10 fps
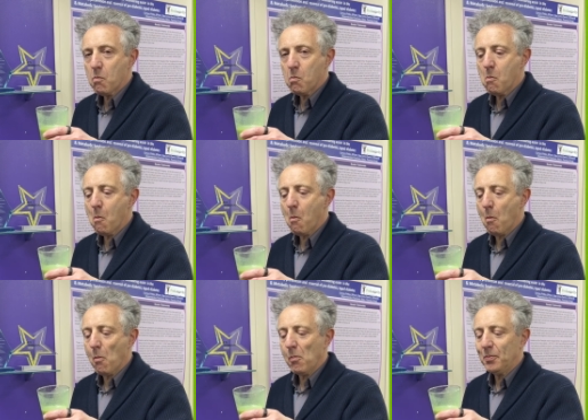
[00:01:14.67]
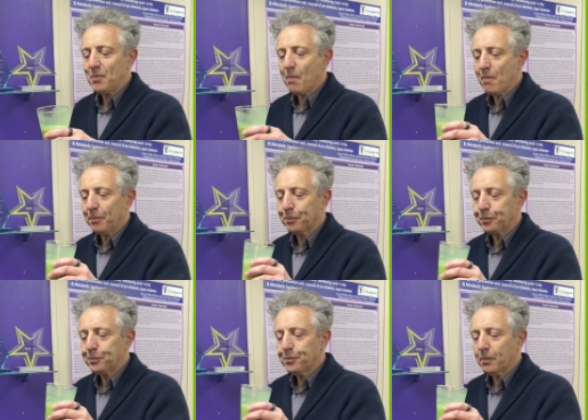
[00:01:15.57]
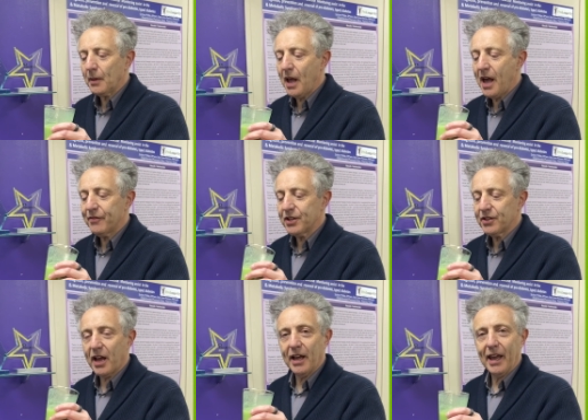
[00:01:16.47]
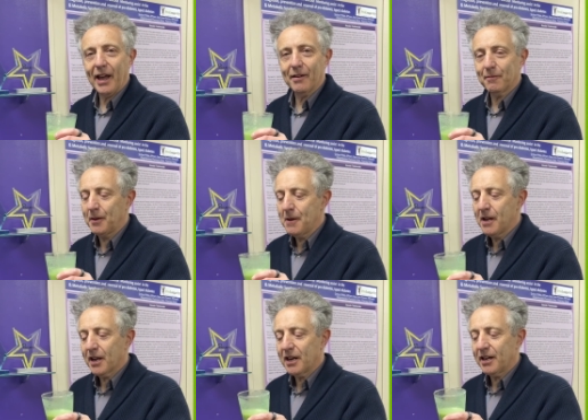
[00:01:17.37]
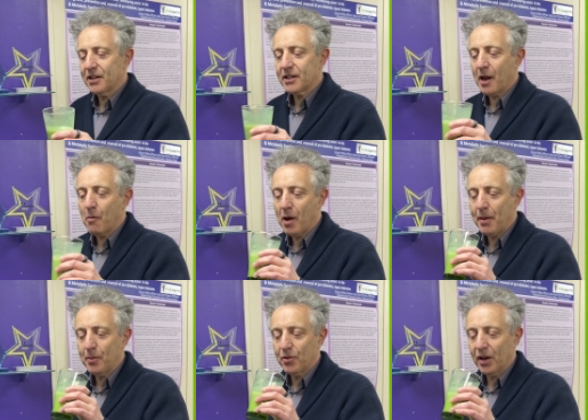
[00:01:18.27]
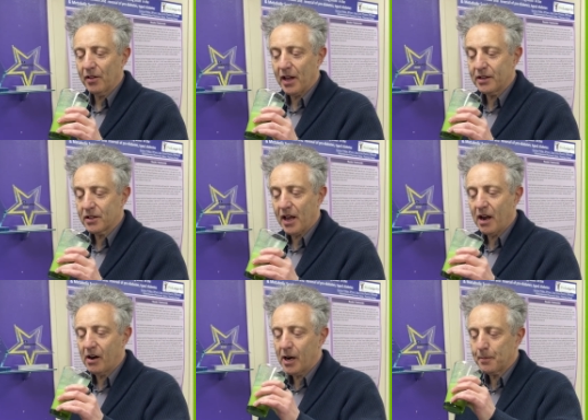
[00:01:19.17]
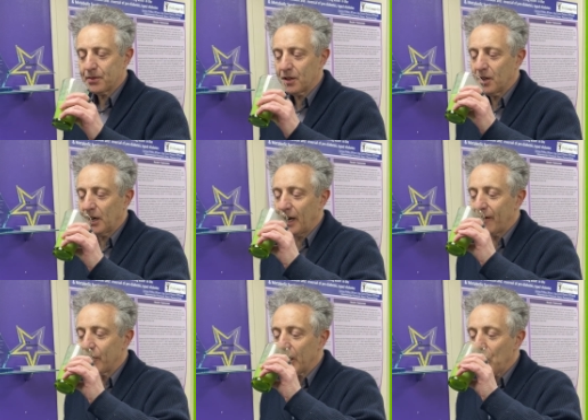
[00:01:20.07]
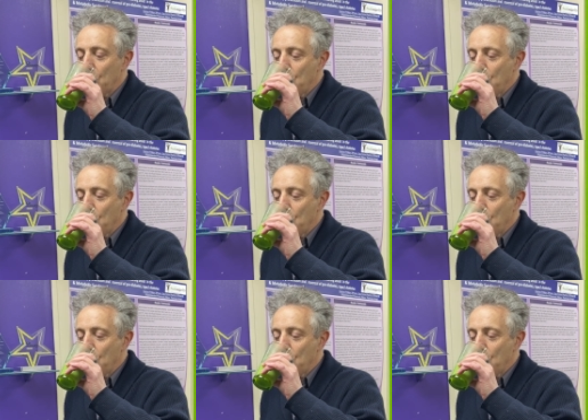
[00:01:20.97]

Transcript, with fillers: Mmm. I have to say, I can understand why people drink these. They are absolutely lovely.